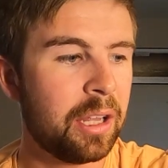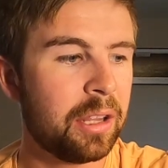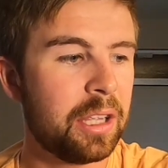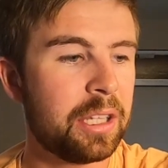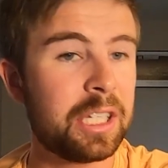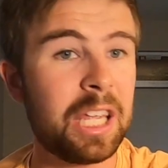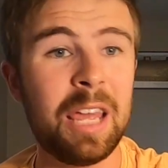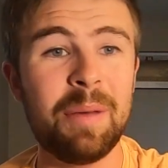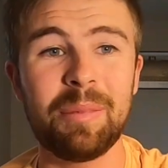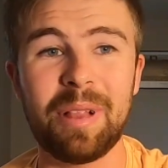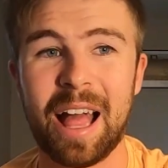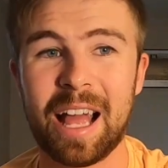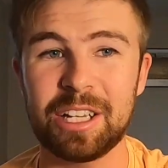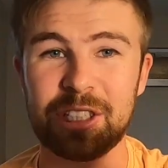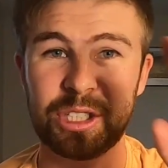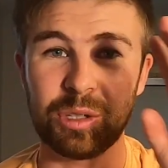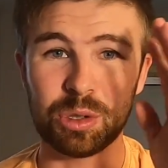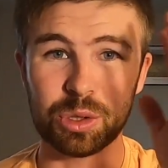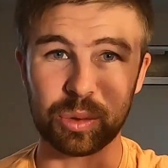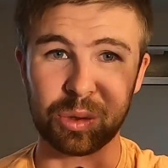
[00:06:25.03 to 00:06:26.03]
This game
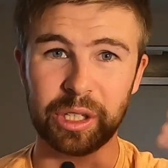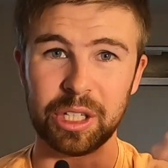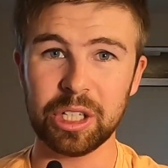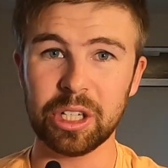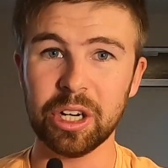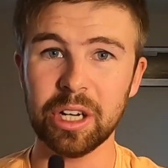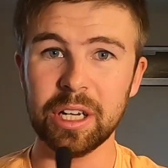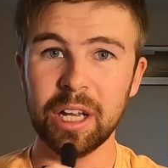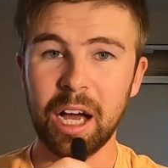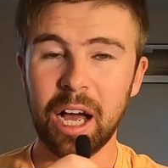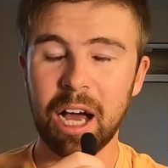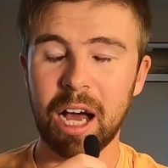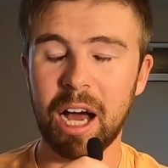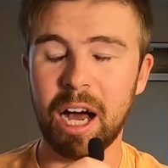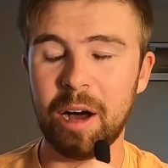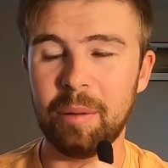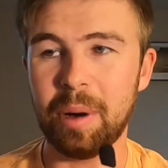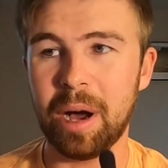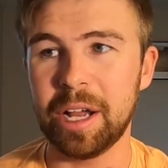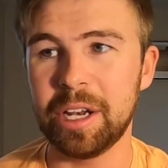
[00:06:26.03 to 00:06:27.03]
last year was really good.
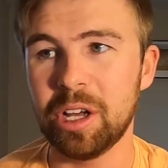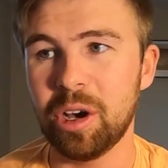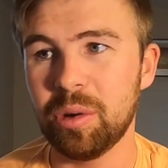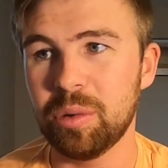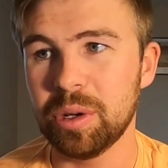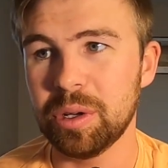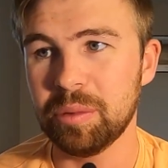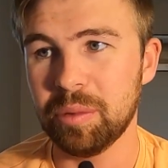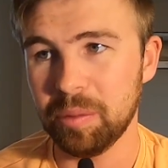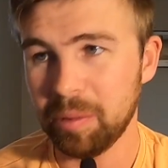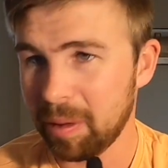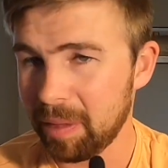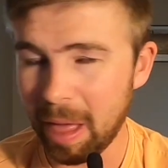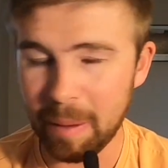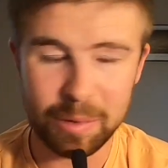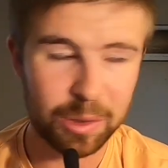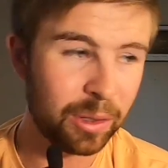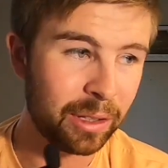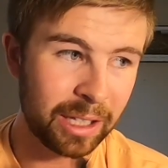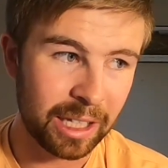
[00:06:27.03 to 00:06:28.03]
Um, I know it, not,
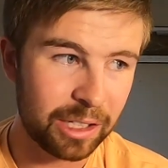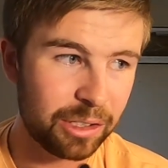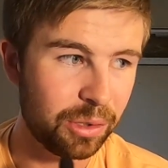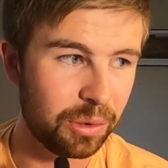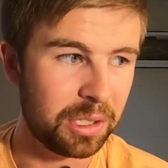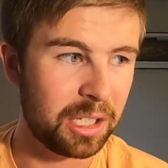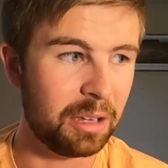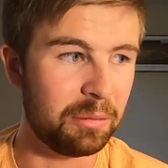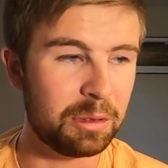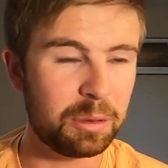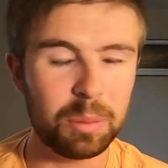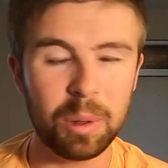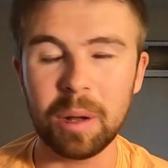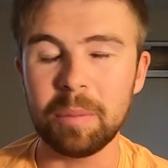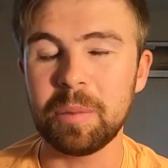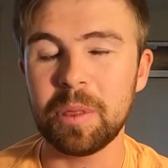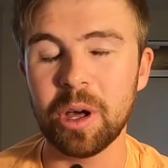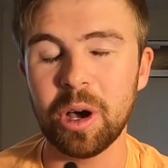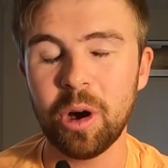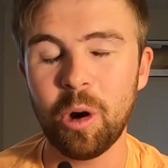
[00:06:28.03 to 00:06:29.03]
not between these two teams,
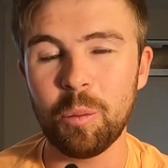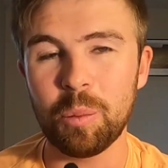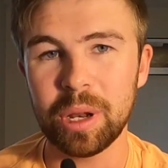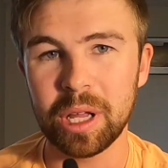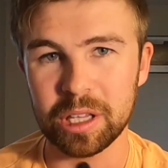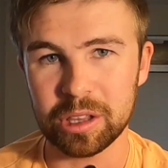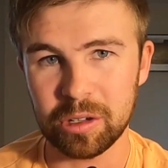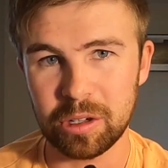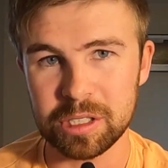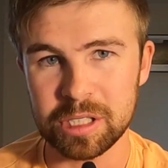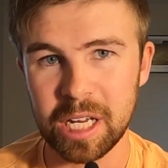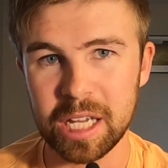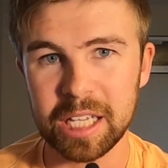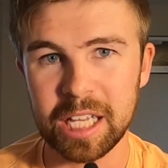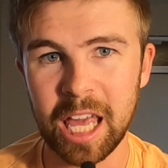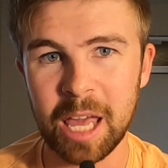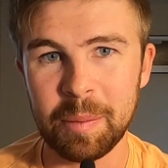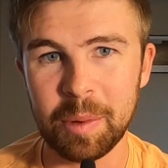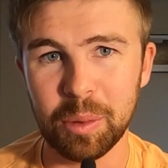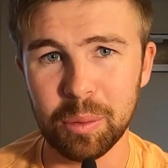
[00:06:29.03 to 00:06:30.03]
but the opening Thursday night
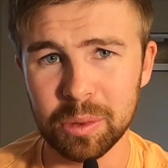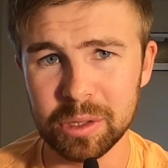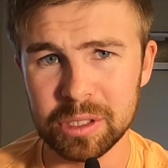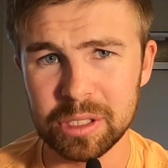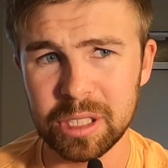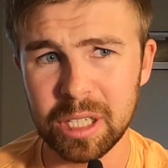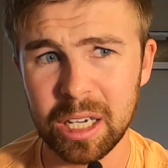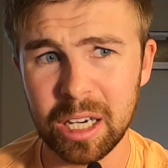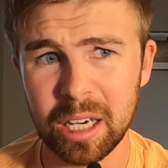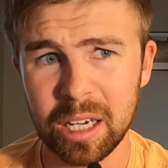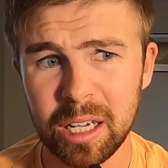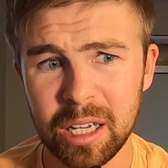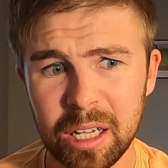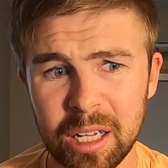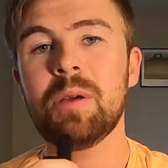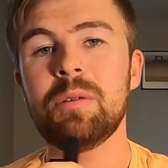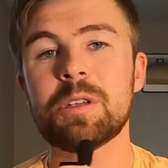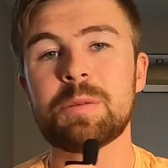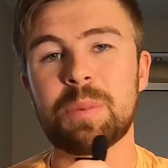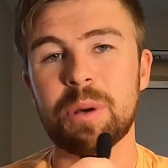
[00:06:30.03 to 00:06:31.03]
game it was uh,
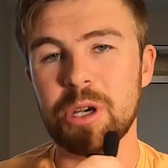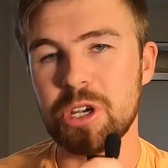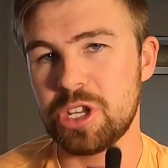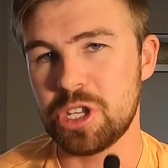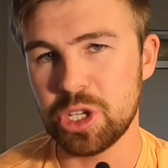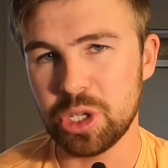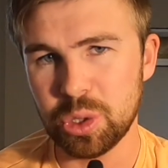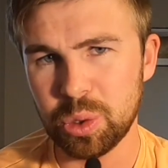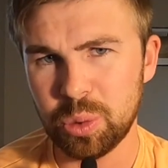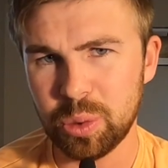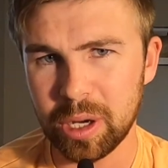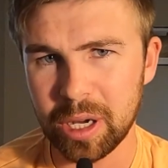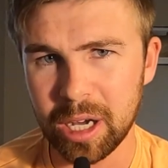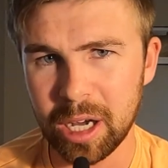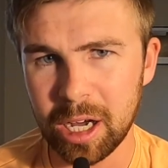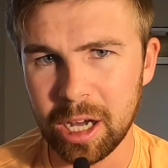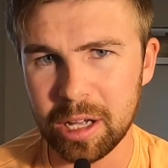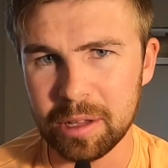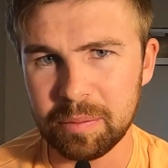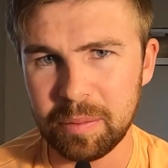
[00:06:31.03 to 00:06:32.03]
it was Purdue.
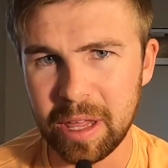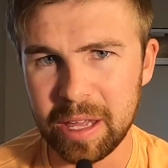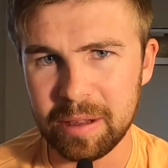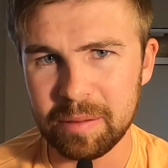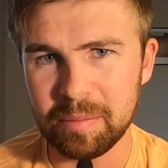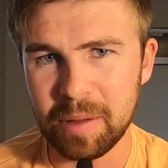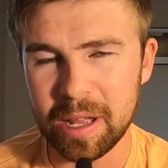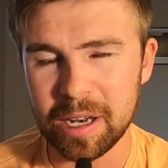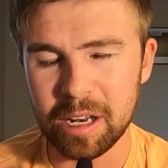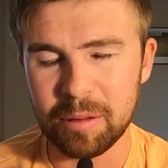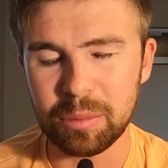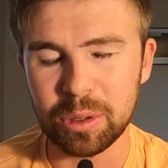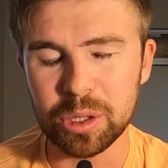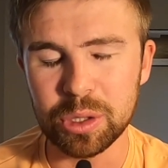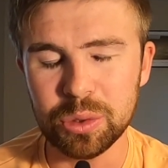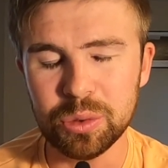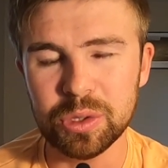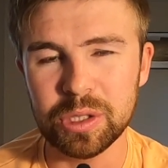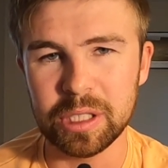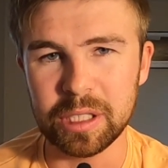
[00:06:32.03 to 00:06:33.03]
Uh, they ended up
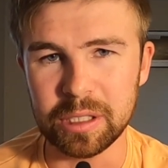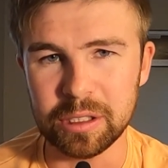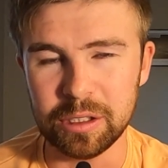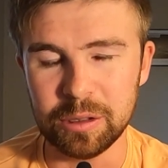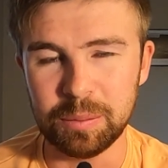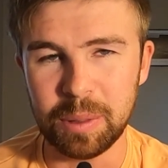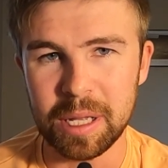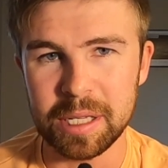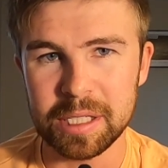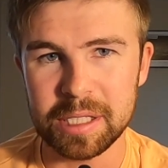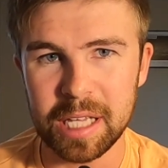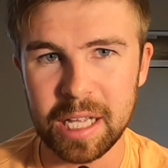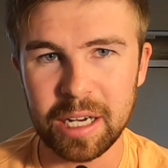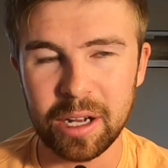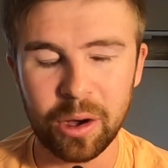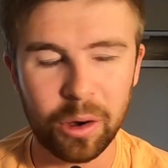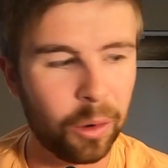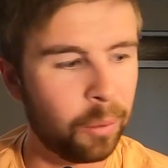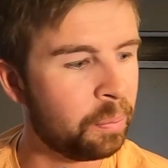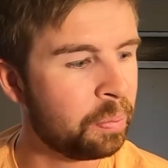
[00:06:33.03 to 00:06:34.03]
losing to Penn State
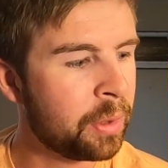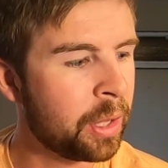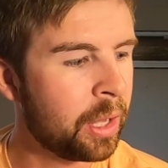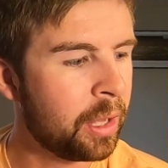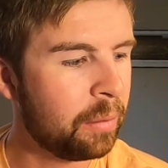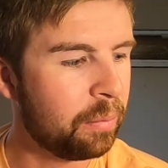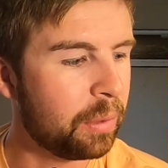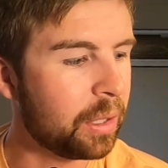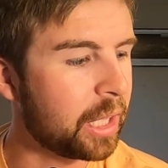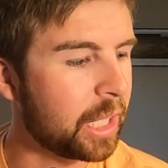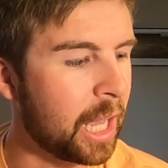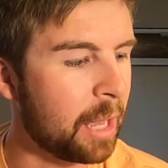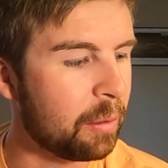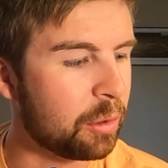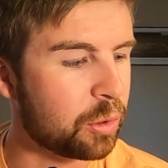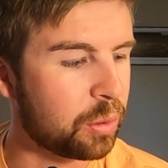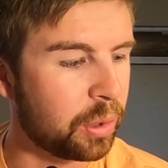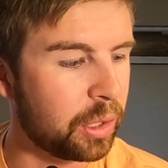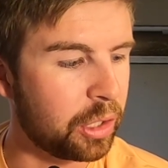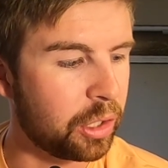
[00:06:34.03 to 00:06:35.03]
at home, but the game
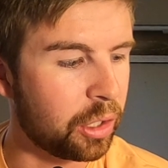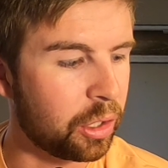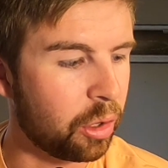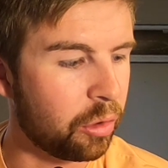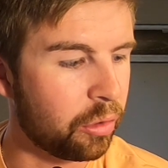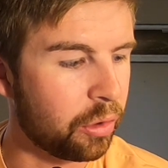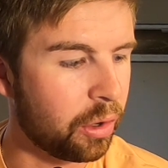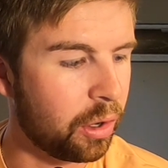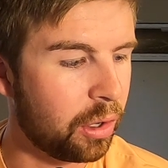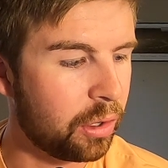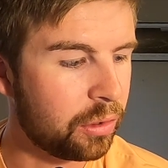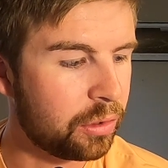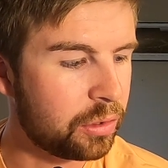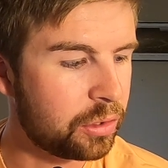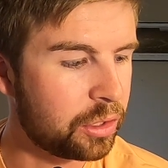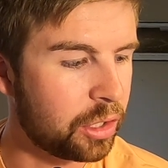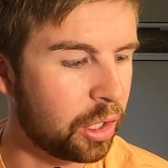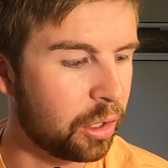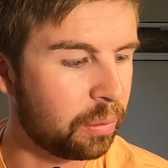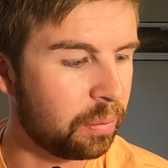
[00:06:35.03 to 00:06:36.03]
was really good overall.
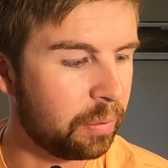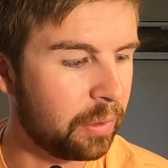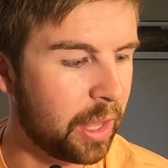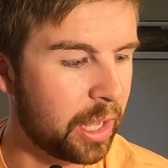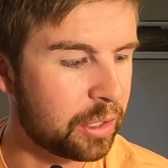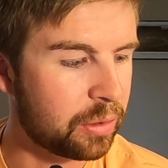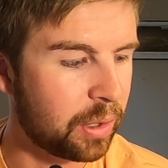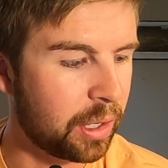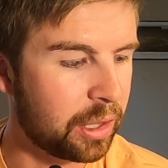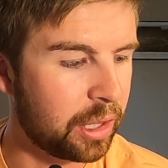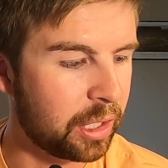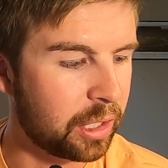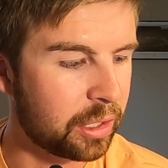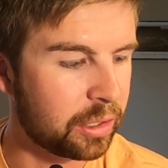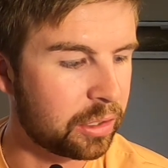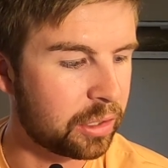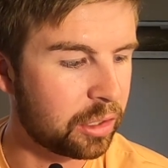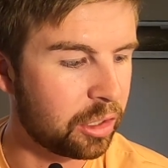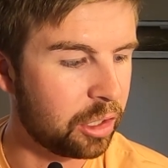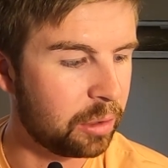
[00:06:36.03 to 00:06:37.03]
So that's what I think
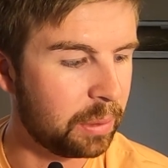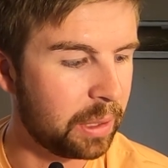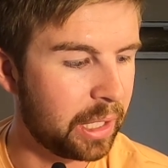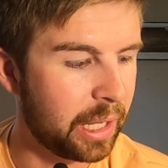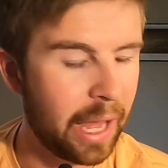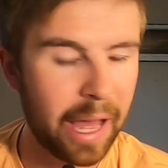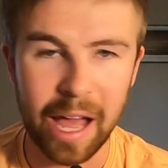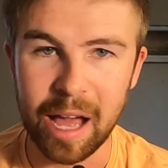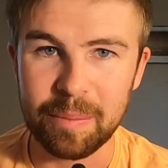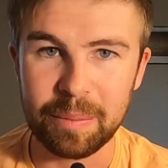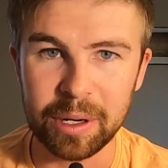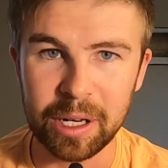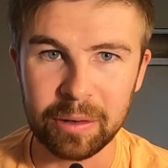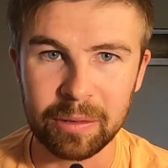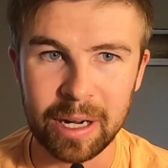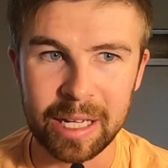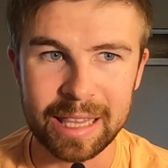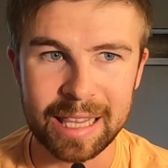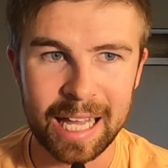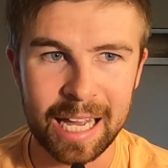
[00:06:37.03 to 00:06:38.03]
is going to be happening
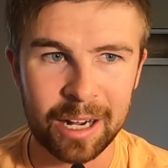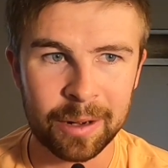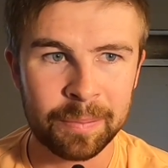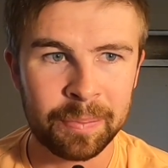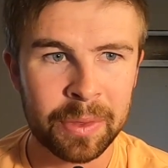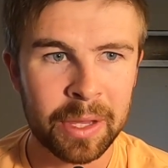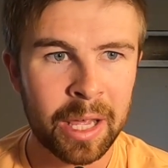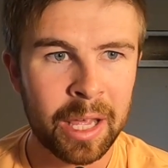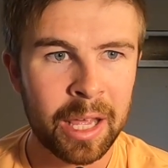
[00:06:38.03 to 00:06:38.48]
right there.